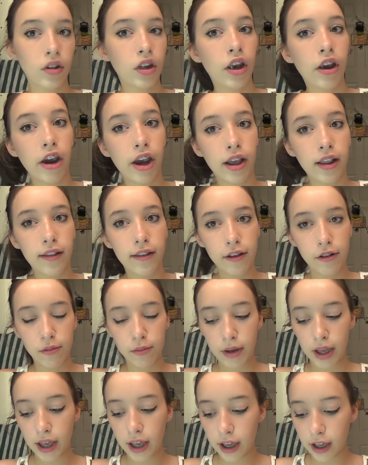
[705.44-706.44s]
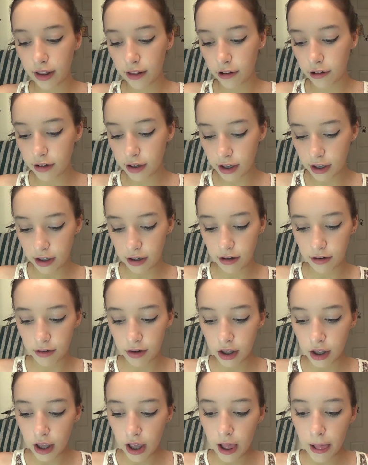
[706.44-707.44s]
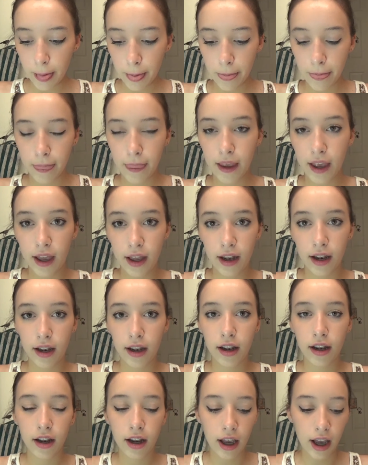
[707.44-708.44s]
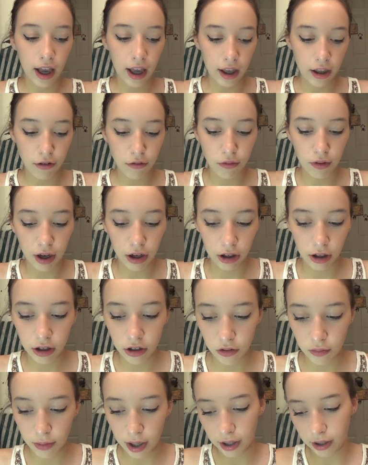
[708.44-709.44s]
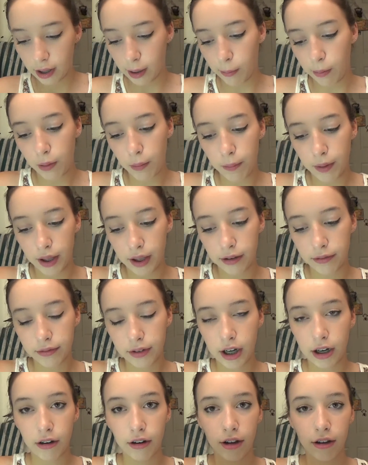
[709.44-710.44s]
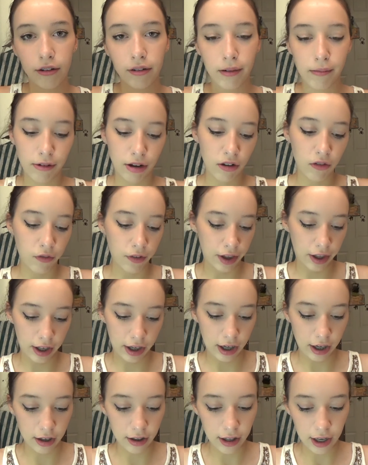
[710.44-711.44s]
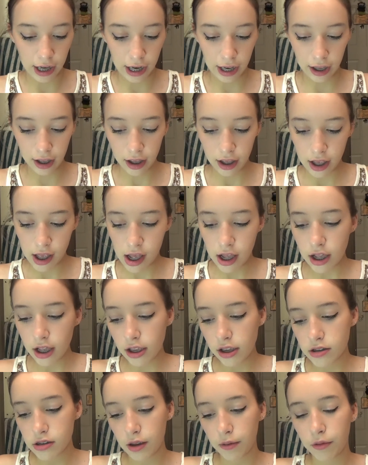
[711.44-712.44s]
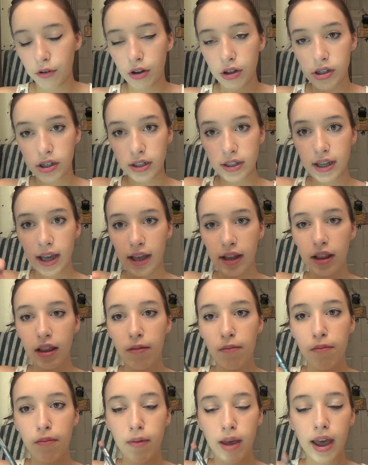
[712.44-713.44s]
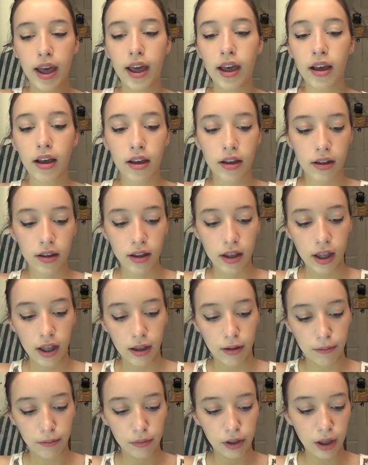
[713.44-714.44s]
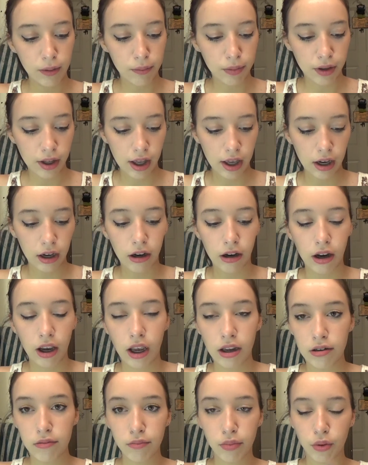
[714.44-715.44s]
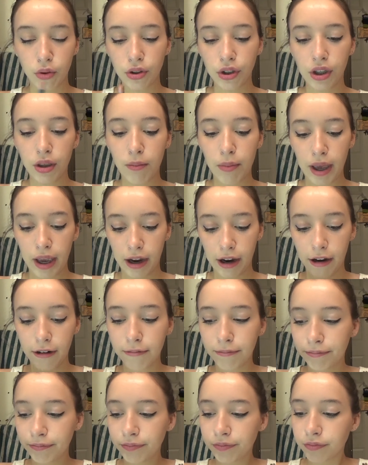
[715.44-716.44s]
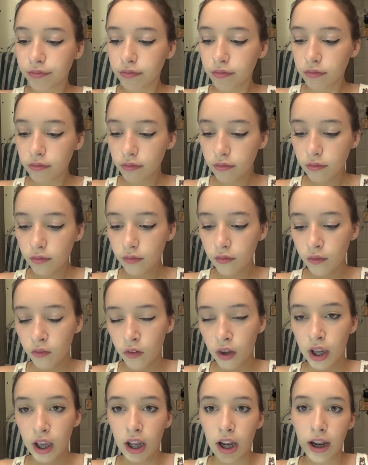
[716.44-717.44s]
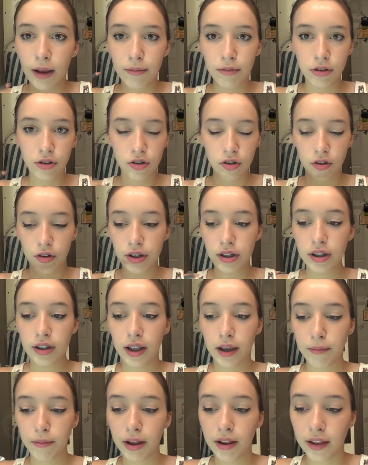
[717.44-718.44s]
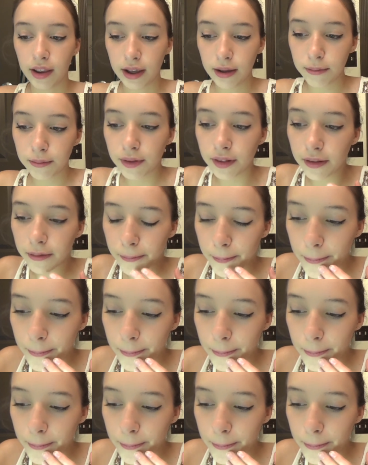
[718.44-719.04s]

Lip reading: Alright, so my eyes are done, and then I rarely do my lips, but I don't know, I'm just feeling it today. So I'm going to take the MAC lip liner in Boldly Bare. I'm just going to line my lips.